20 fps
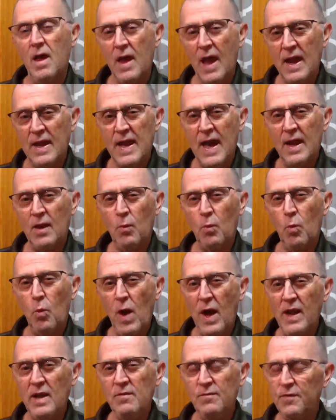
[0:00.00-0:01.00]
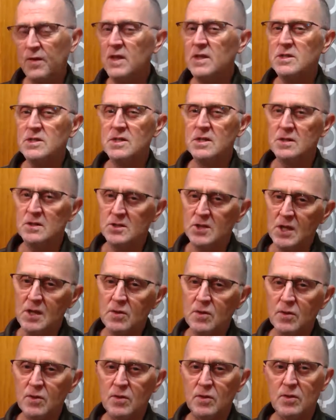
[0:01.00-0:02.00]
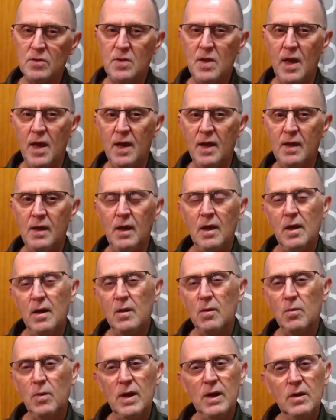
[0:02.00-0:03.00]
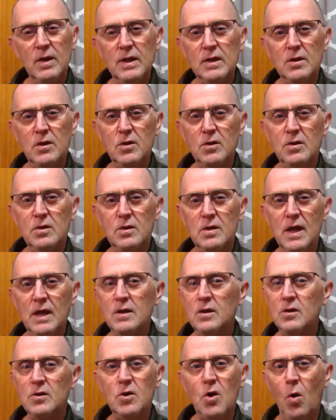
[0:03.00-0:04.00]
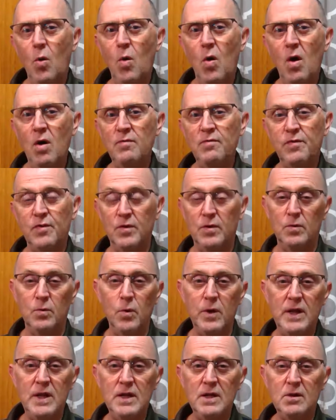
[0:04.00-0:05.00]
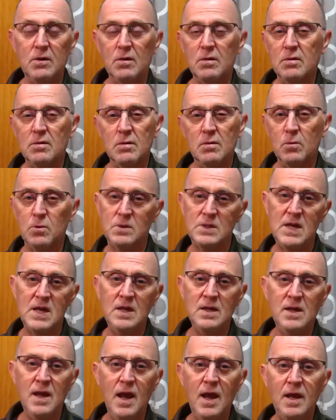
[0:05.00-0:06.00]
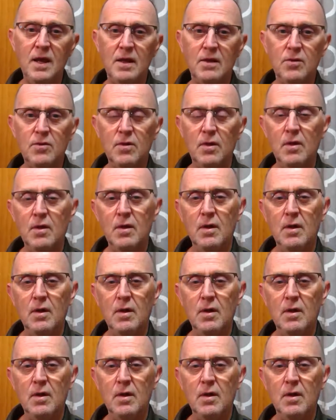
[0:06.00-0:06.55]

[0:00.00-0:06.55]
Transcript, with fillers: And at a wedding feast in Jesus' day, well, it could, it could go on for a week or, or 10 days.